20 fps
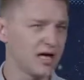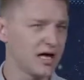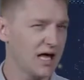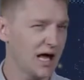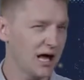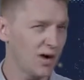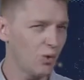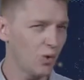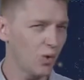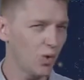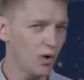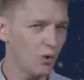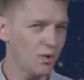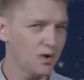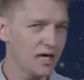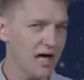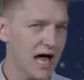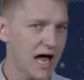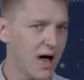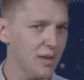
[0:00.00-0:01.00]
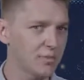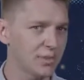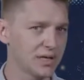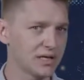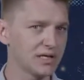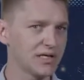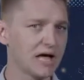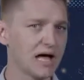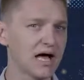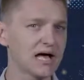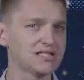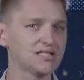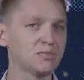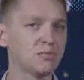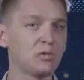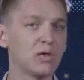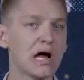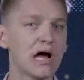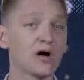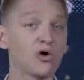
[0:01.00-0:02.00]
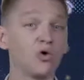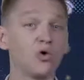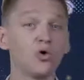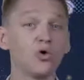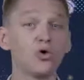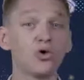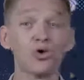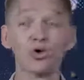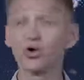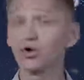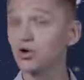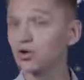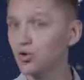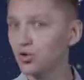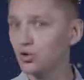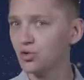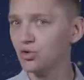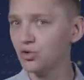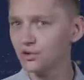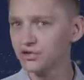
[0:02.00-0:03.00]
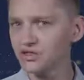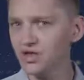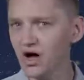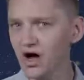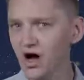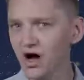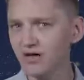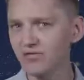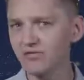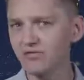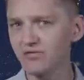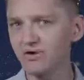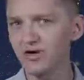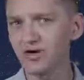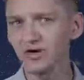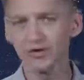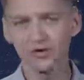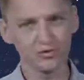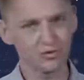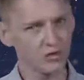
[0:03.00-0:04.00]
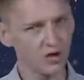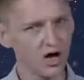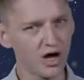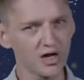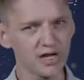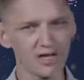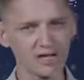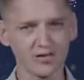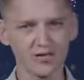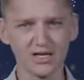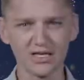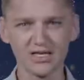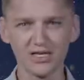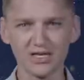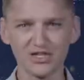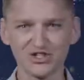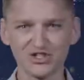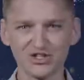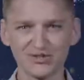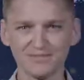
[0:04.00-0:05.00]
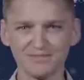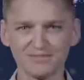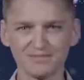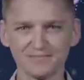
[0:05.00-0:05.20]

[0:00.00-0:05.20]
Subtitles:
And what would happen as a black hole cools off through Hawking radiation?